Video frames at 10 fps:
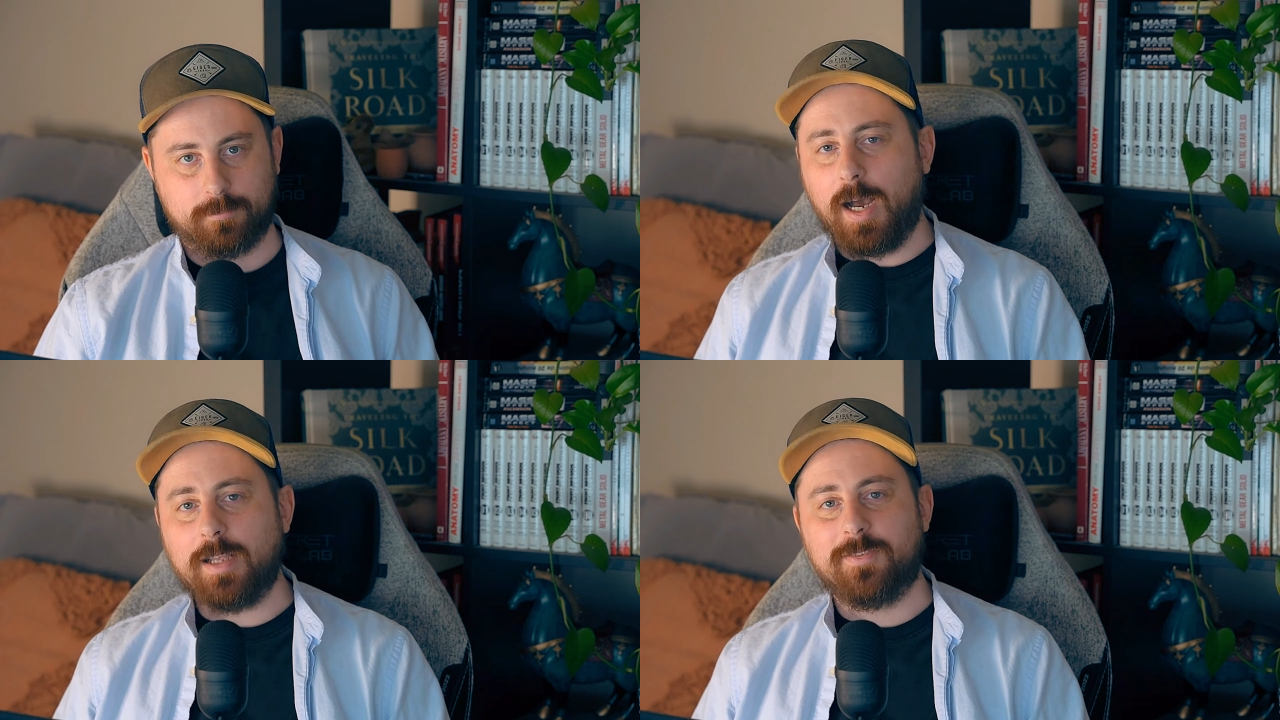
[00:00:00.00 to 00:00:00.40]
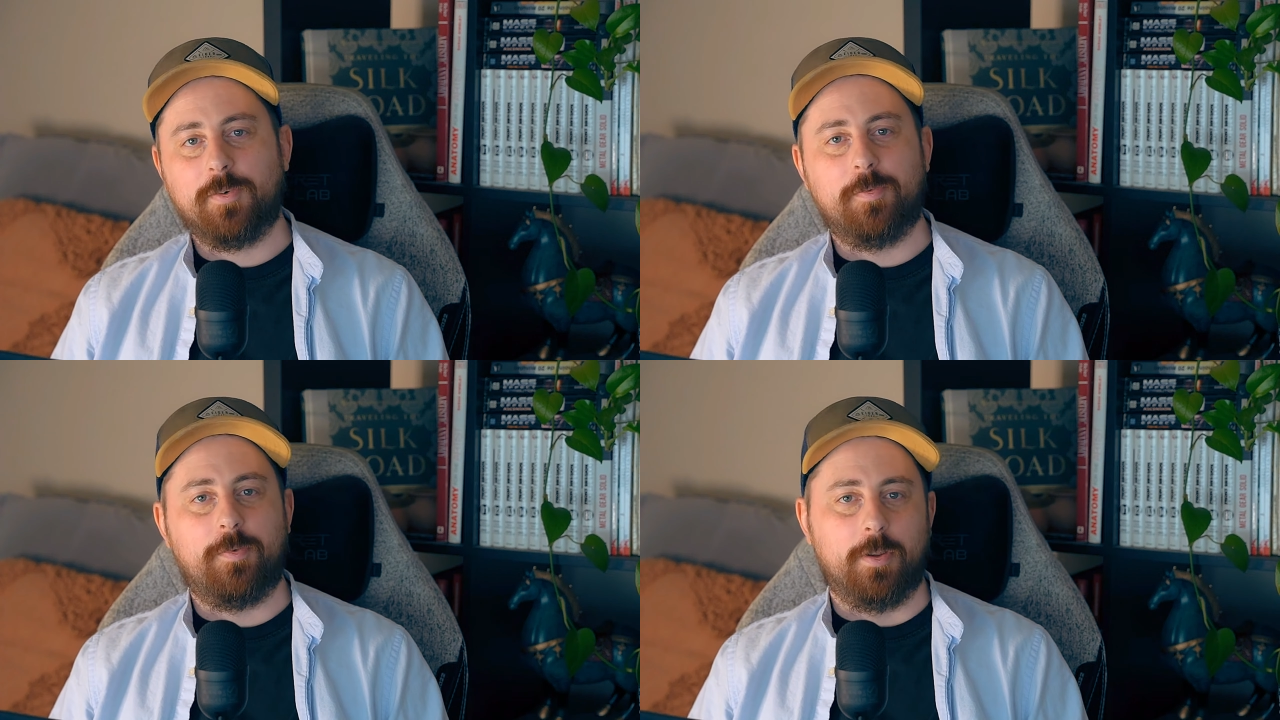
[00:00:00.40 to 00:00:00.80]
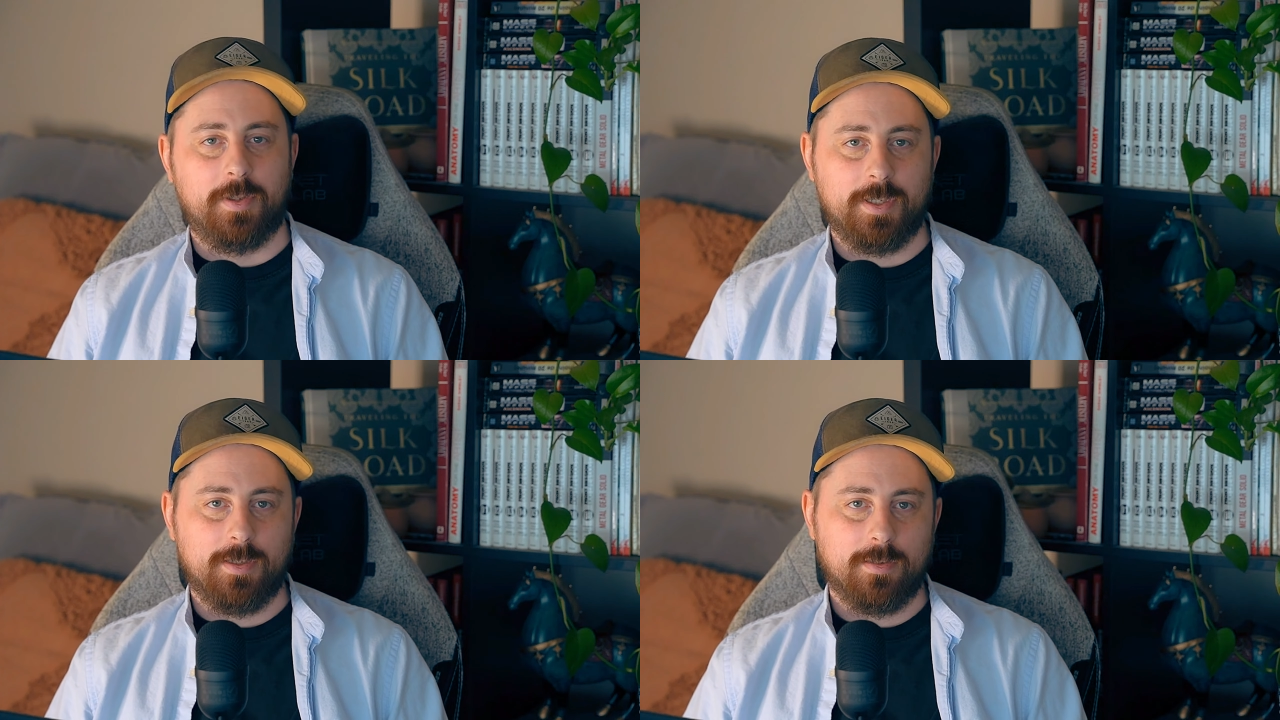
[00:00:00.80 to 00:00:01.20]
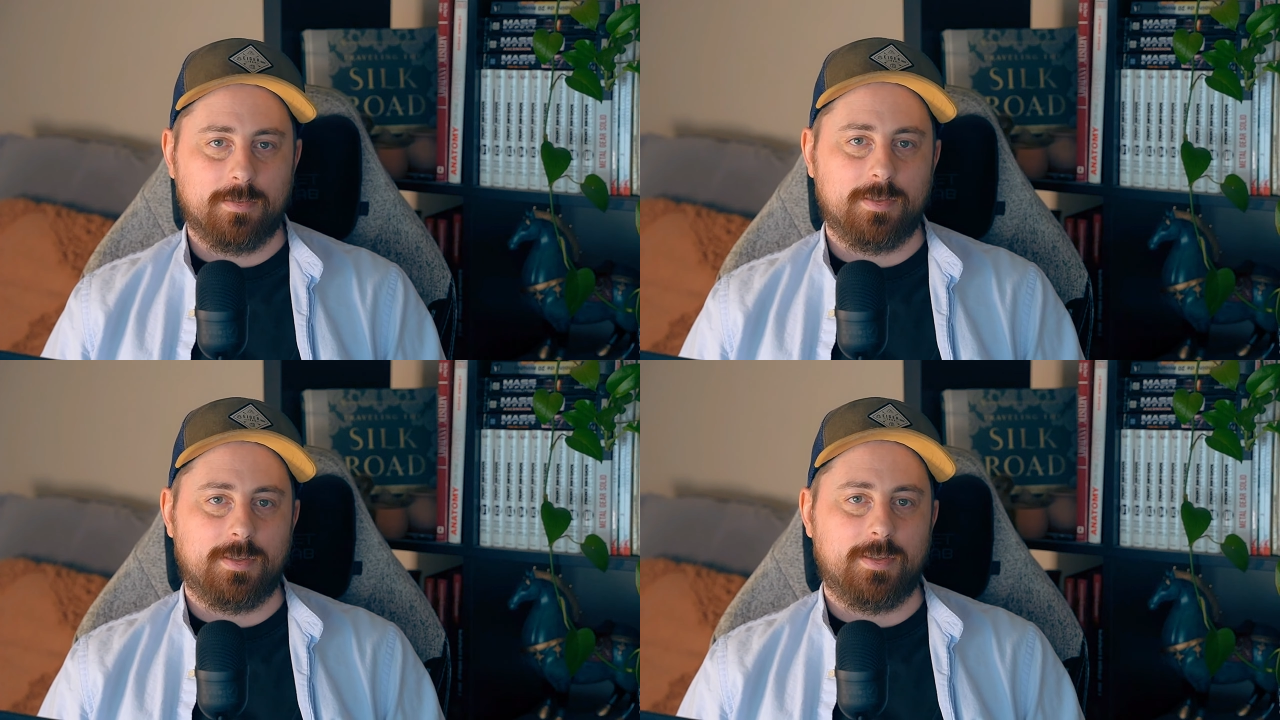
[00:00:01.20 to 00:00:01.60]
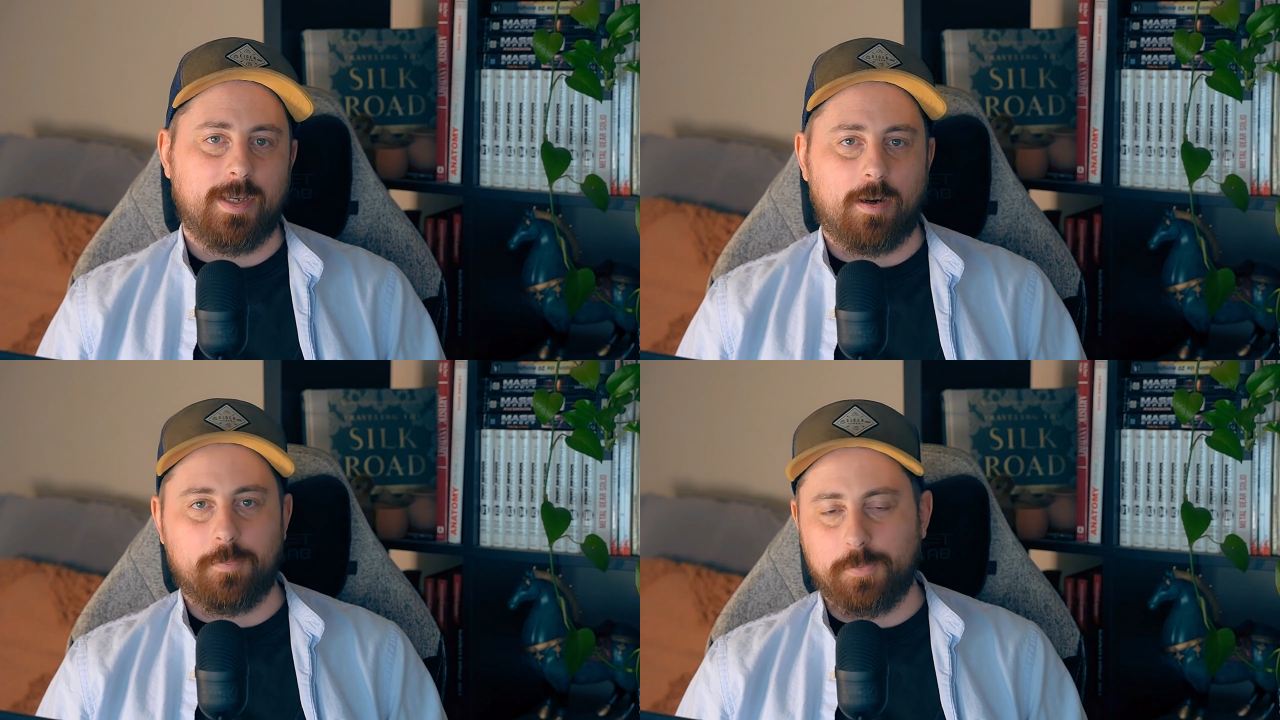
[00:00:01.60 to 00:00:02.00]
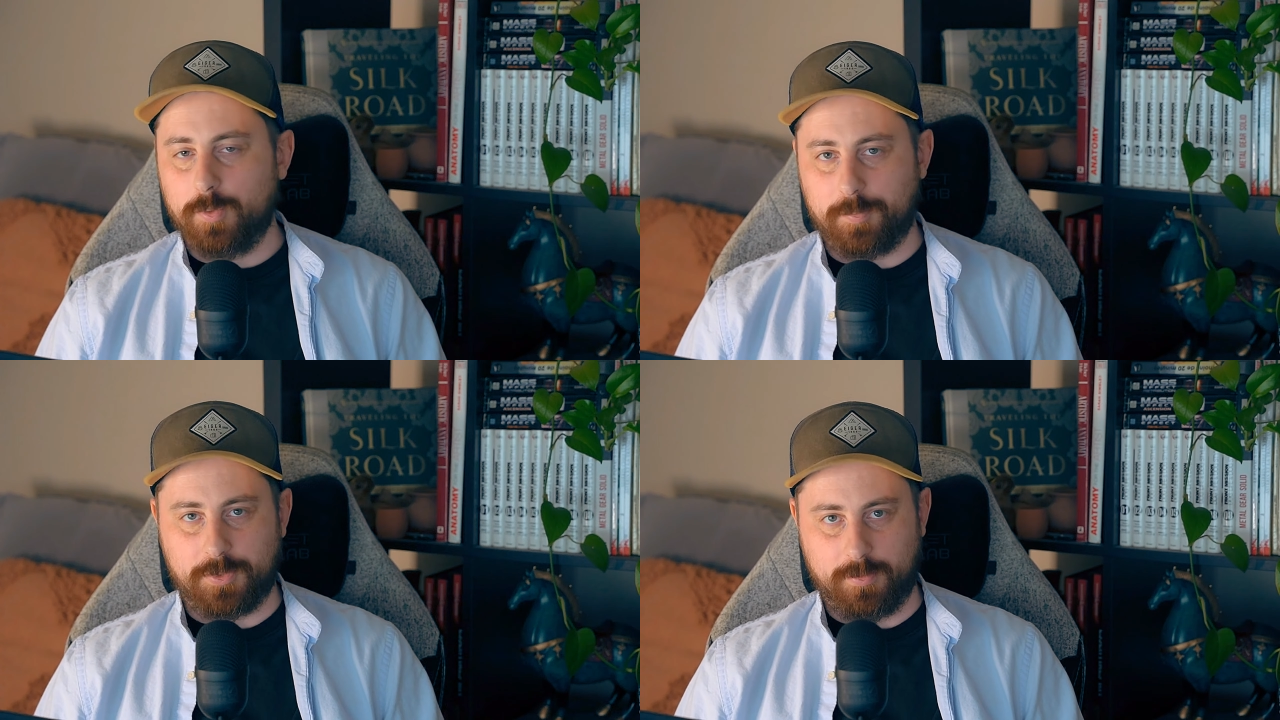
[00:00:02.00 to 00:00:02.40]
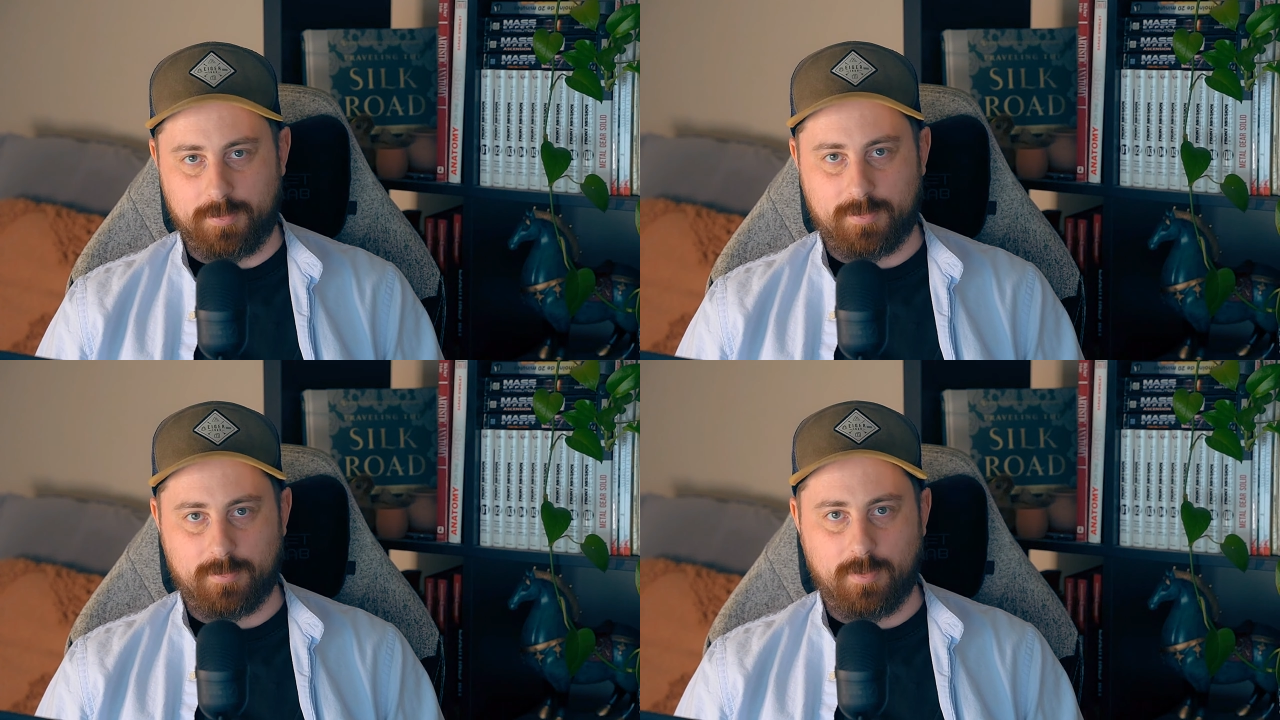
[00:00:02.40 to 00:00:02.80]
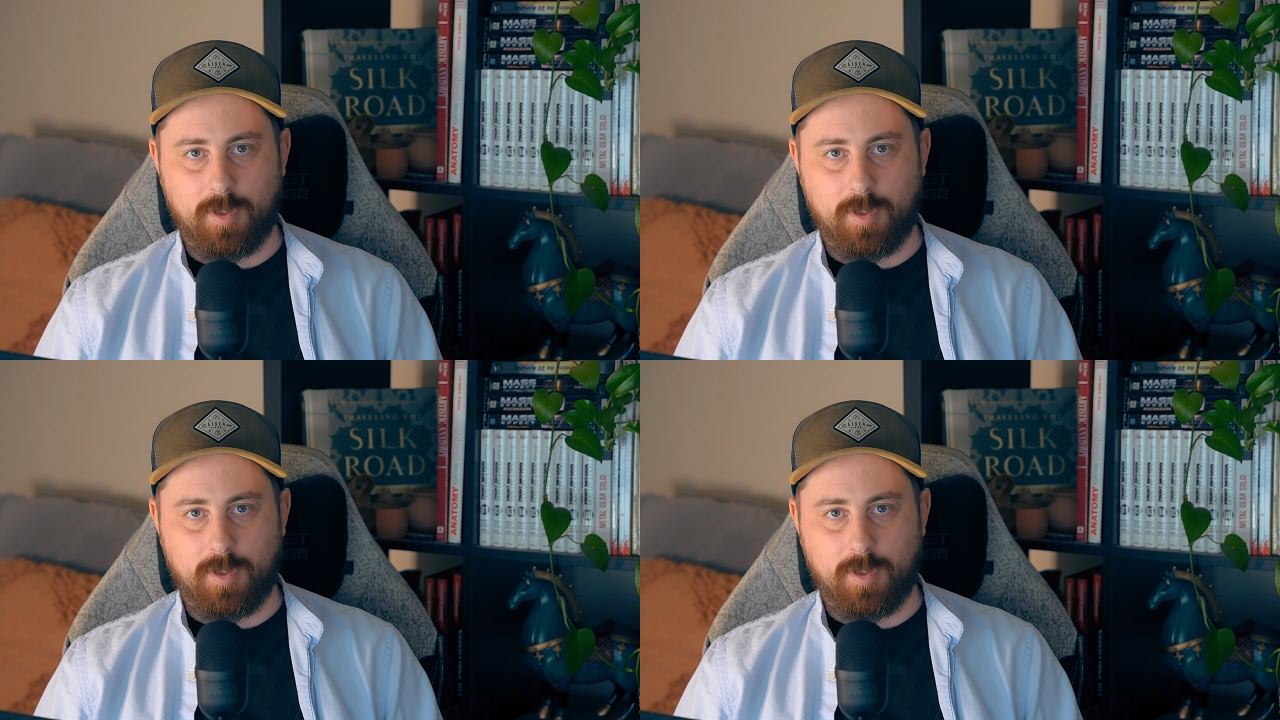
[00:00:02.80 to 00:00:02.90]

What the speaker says: As for funding, there are a few options.